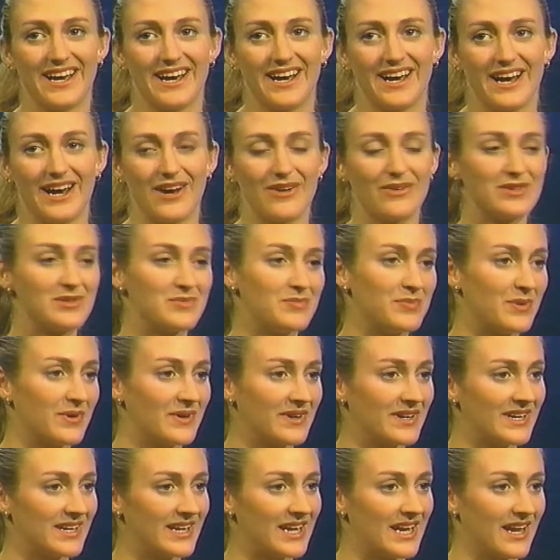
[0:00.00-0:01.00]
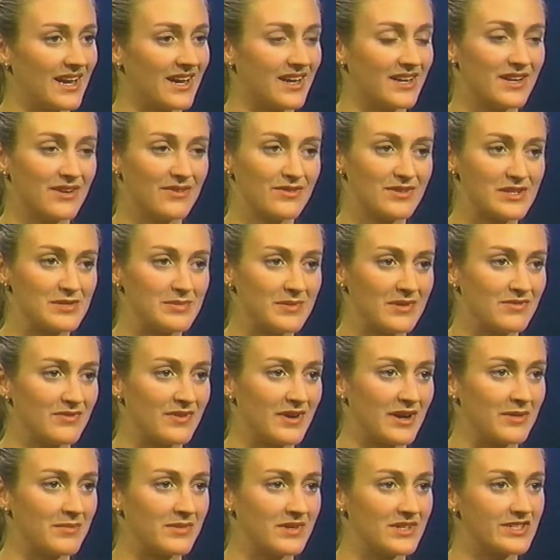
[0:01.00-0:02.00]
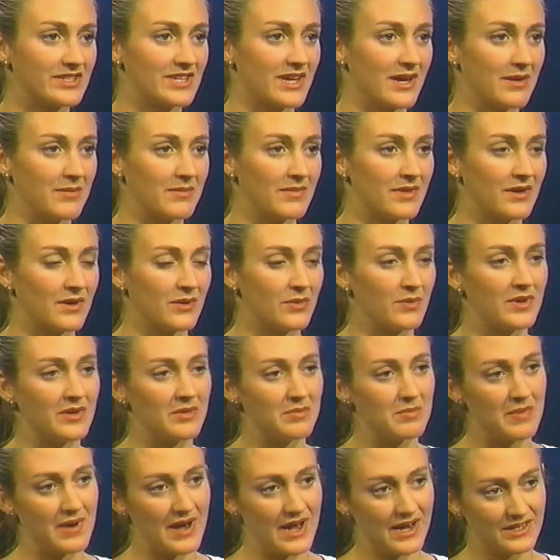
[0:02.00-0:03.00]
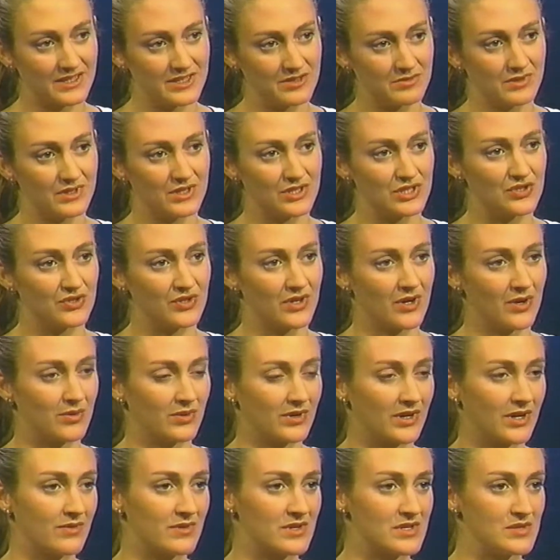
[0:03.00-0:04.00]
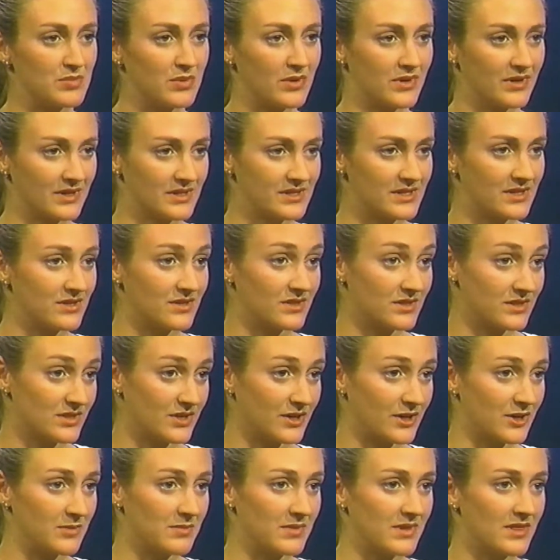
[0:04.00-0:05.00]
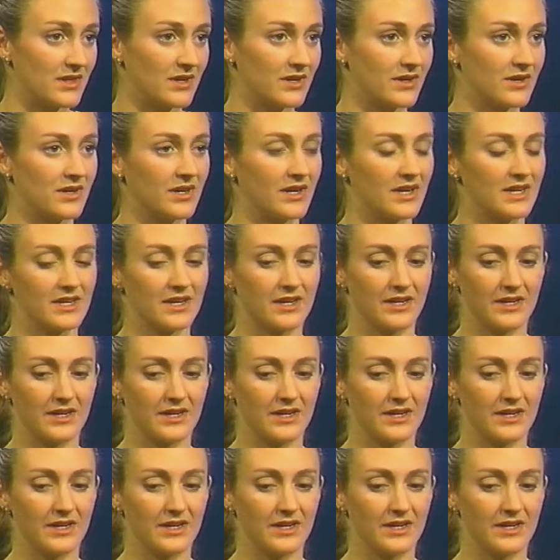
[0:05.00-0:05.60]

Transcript: I was born in Canada. I never spent very much time there. Went back to Montreal where I was born because there's a tournament there.